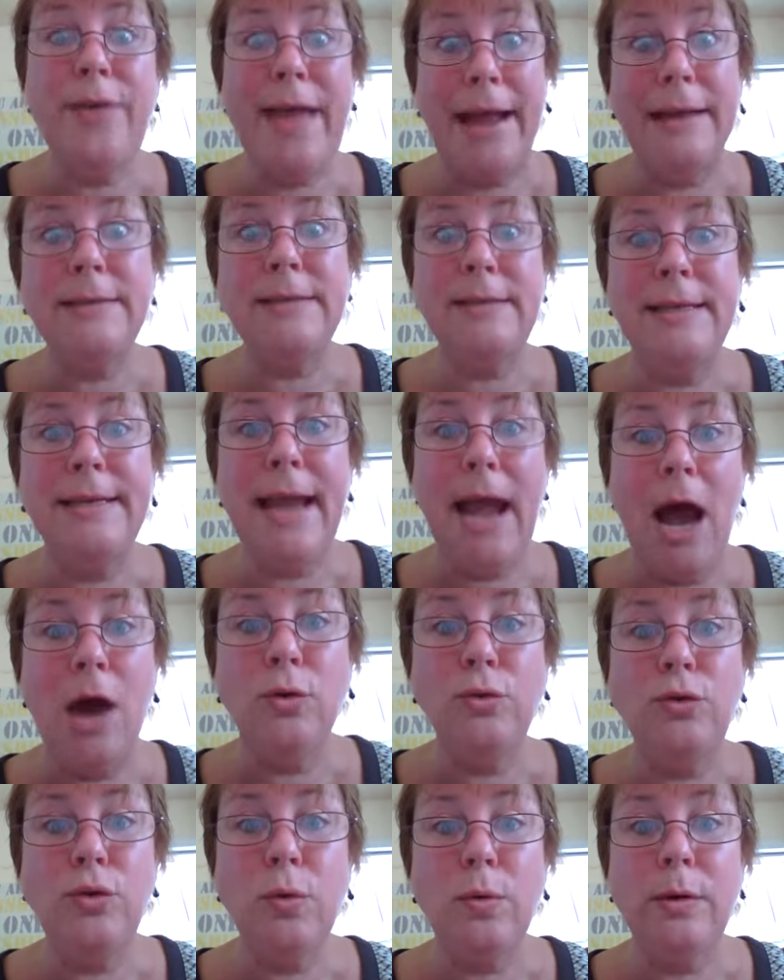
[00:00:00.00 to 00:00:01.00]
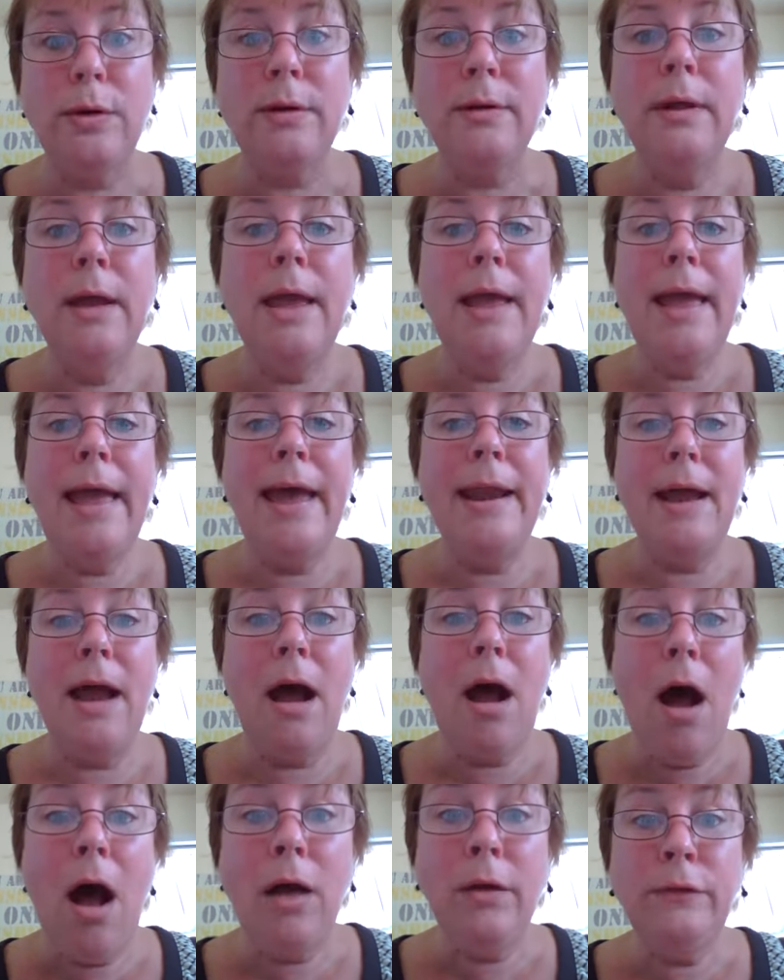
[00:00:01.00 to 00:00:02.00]
That's the outdoor. And
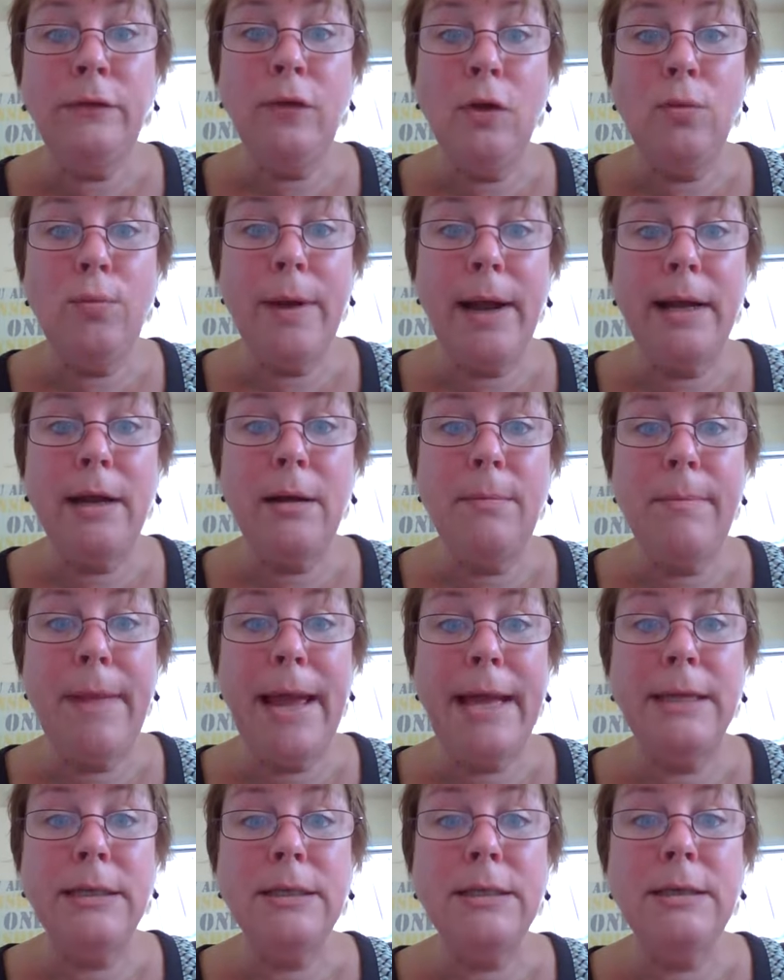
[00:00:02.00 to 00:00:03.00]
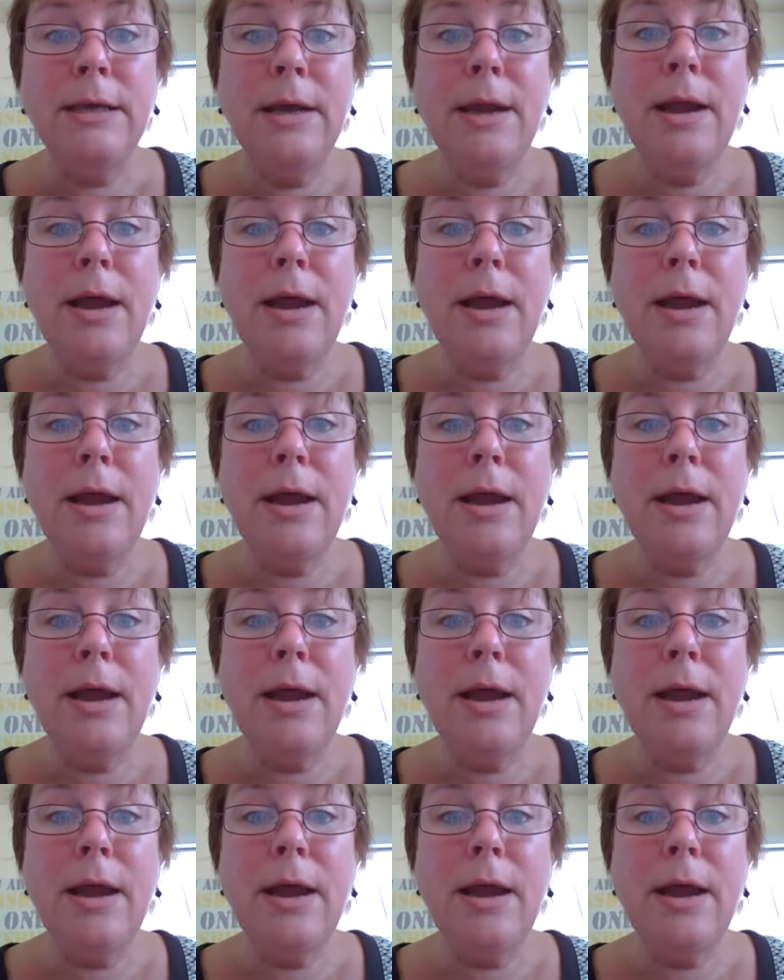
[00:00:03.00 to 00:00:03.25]
I also recommend